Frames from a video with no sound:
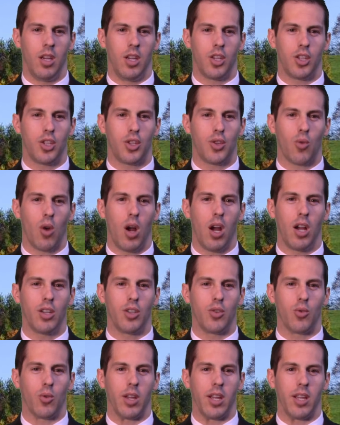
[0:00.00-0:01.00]
Strong
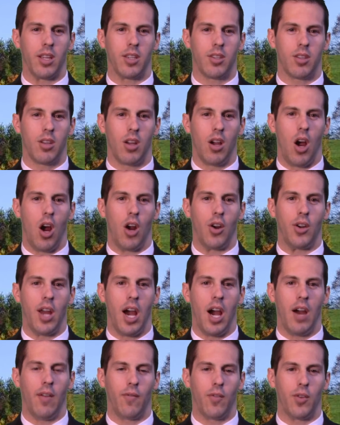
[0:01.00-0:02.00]
drinks are
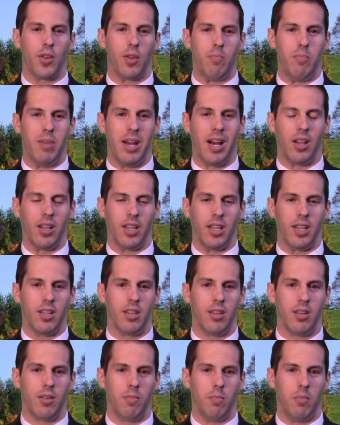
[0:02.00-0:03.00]
not for the belly,
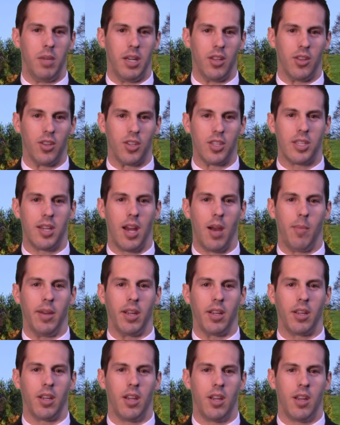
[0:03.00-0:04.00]
meaning the stomach.